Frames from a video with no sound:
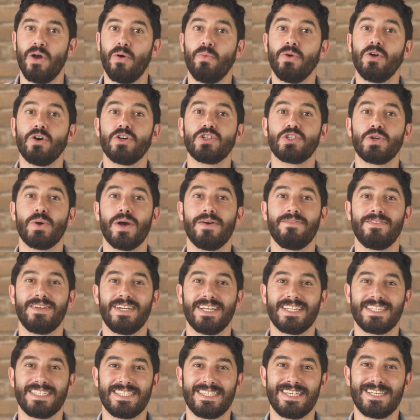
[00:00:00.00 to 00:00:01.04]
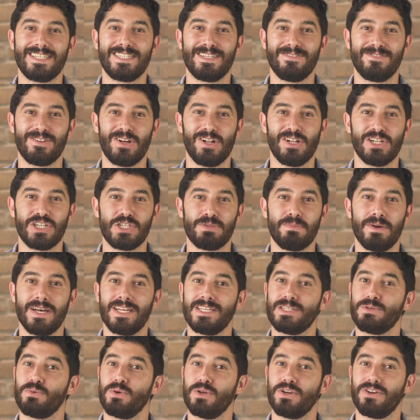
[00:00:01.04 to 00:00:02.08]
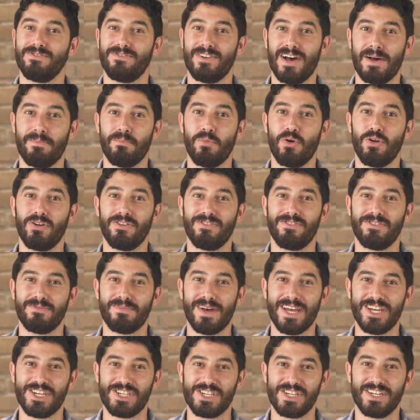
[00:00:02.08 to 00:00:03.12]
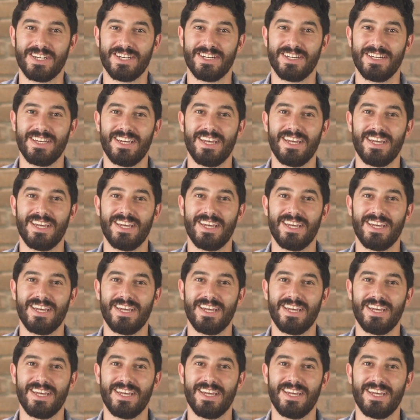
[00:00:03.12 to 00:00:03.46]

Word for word: We also have an extensive knowledge base where you can find more information.